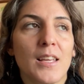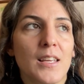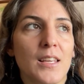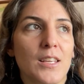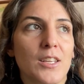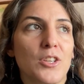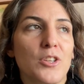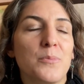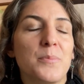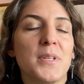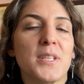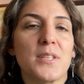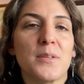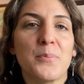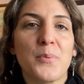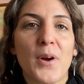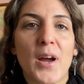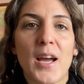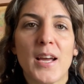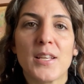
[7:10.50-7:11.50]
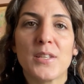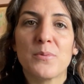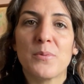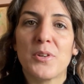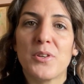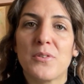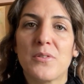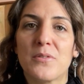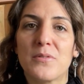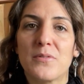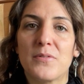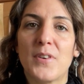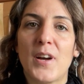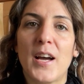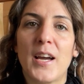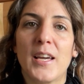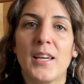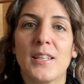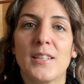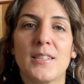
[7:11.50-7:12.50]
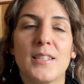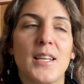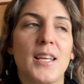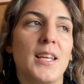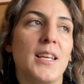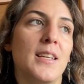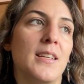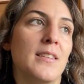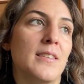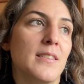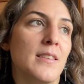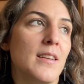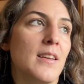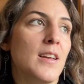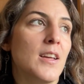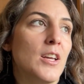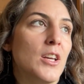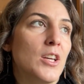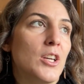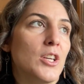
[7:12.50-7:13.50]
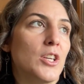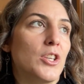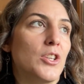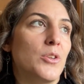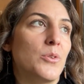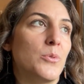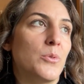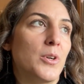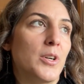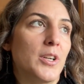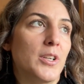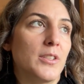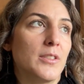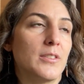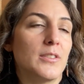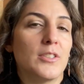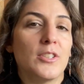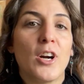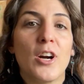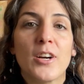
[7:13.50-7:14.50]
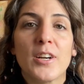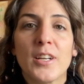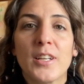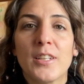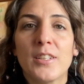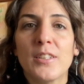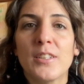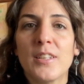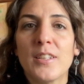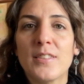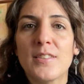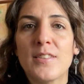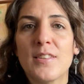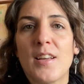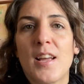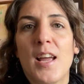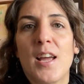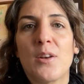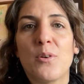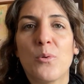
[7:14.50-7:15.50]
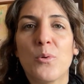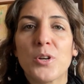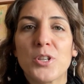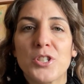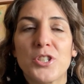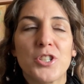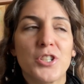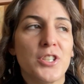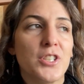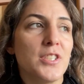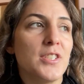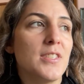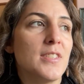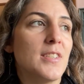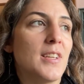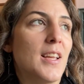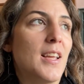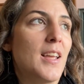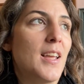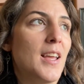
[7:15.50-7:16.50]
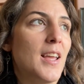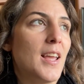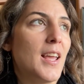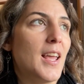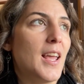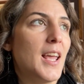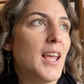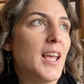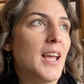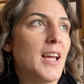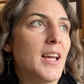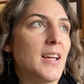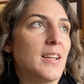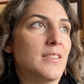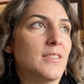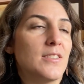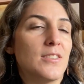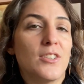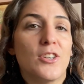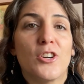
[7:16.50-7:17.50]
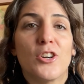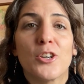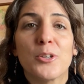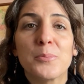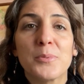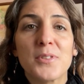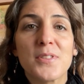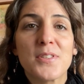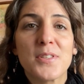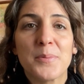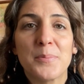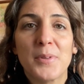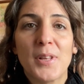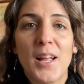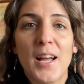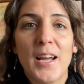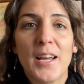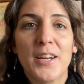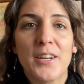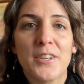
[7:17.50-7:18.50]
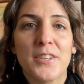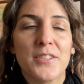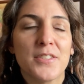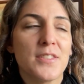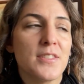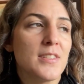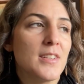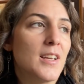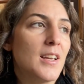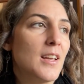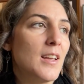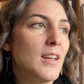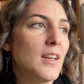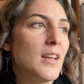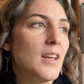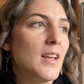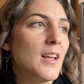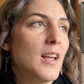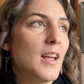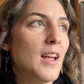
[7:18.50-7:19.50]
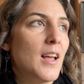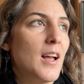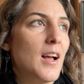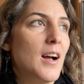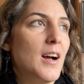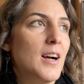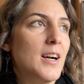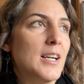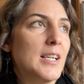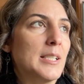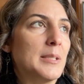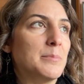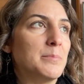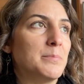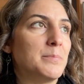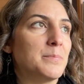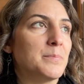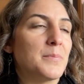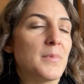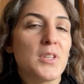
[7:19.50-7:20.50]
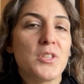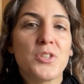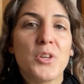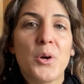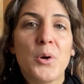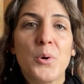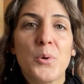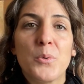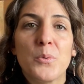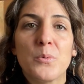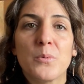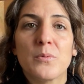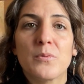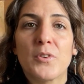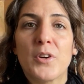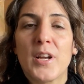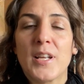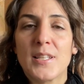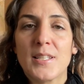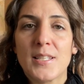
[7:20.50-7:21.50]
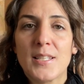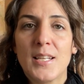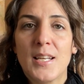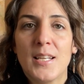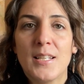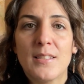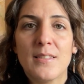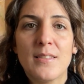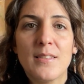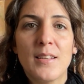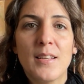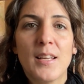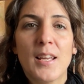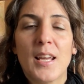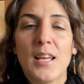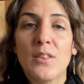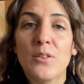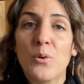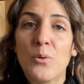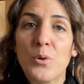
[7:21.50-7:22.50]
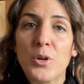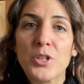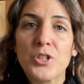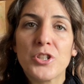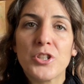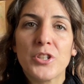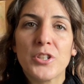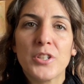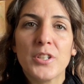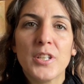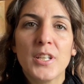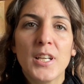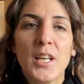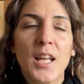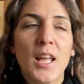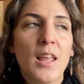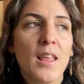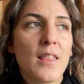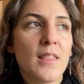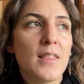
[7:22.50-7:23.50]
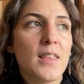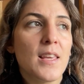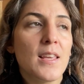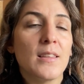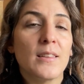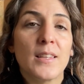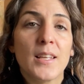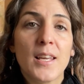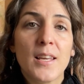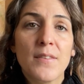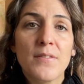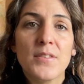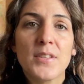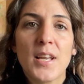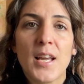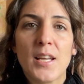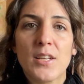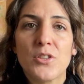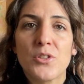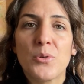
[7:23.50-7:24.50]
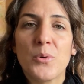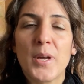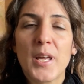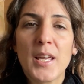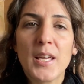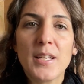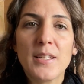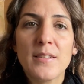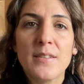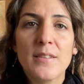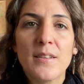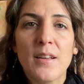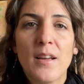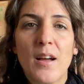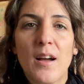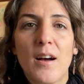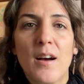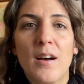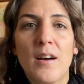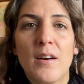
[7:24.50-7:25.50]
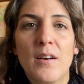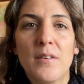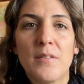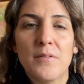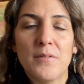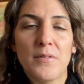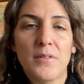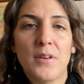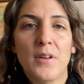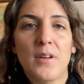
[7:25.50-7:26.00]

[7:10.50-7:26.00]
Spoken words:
you'd be surprised what you can find in your gardens and orchards and herbal suppliers. So for instance, in the orchard, the leaves and twigs of